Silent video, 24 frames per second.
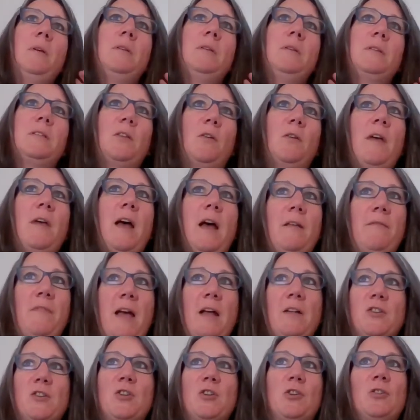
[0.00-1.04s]
so
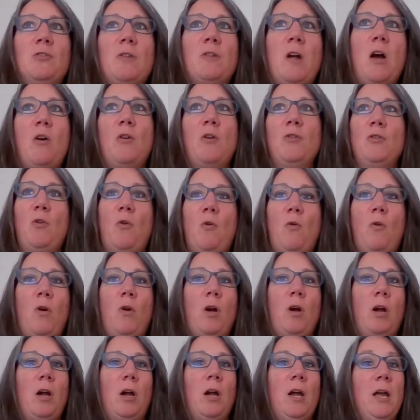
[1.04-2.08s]
that turnaround,
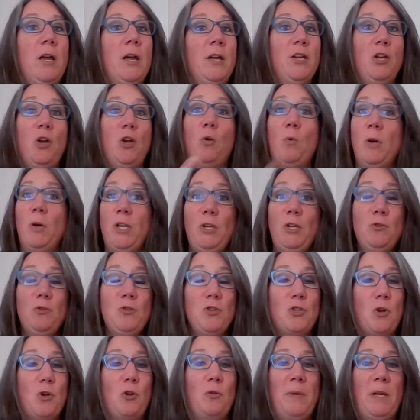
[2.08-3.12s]
or, what you
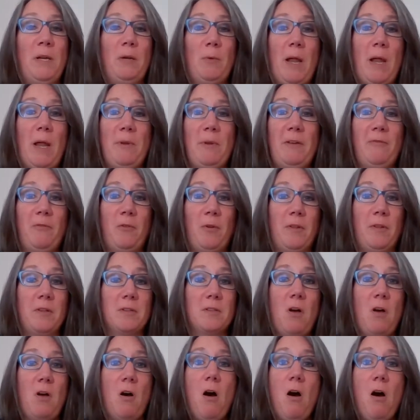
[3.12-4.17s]
showed me right before
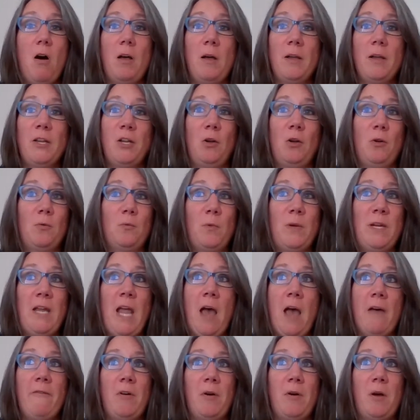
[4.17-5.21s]
this call, we
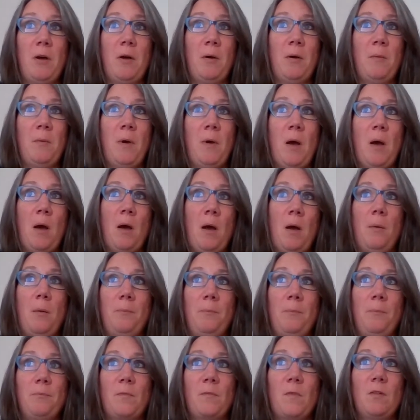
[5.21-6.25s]
have a,
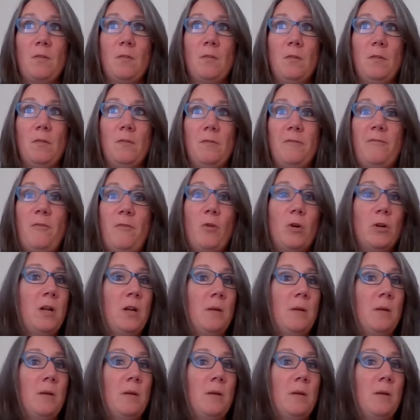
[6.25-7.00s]
Ford